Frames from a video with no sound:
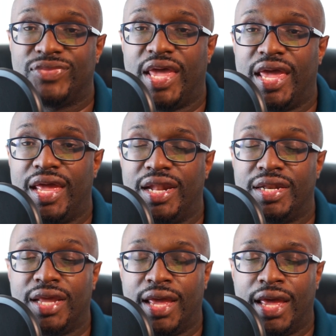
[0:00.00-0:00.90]

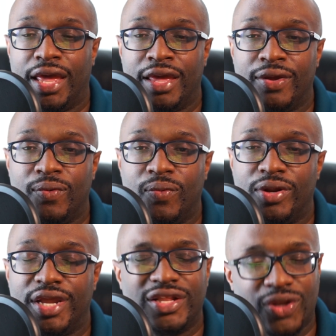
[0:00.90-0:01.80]
And I would
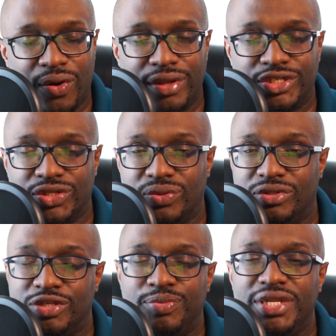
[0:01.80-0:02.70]
encourage you
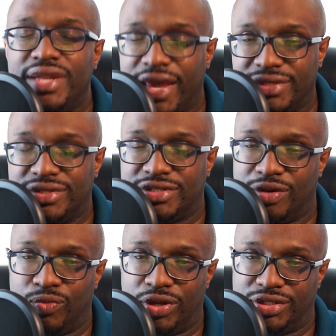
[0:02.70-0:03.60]
to be nice to
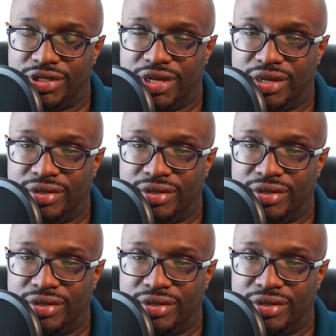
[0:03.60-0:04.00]
someone today.